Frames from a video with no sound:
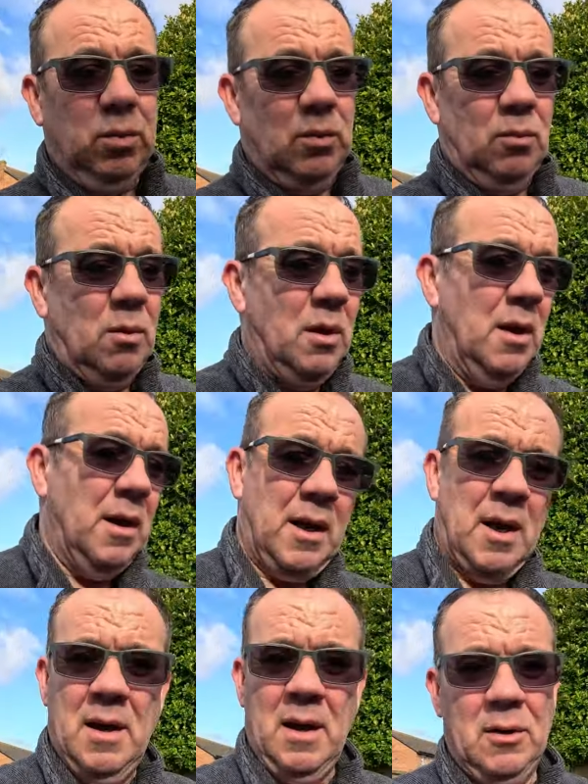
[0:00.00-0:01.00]
wouldn't
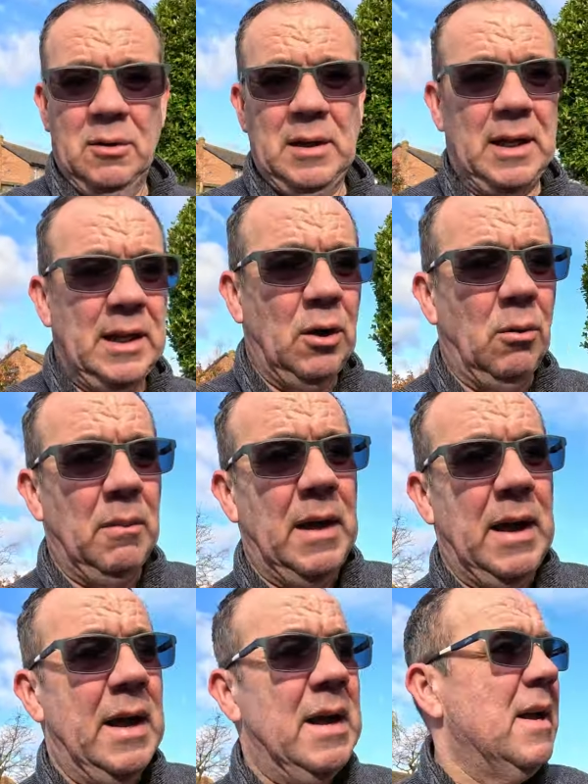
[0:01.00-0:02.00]
work. I couldn't get it up
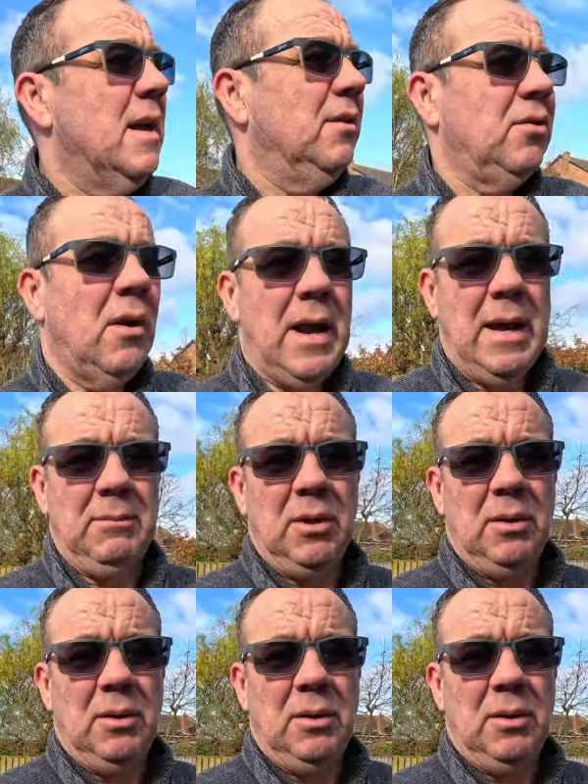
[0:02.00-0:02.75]
there. So I am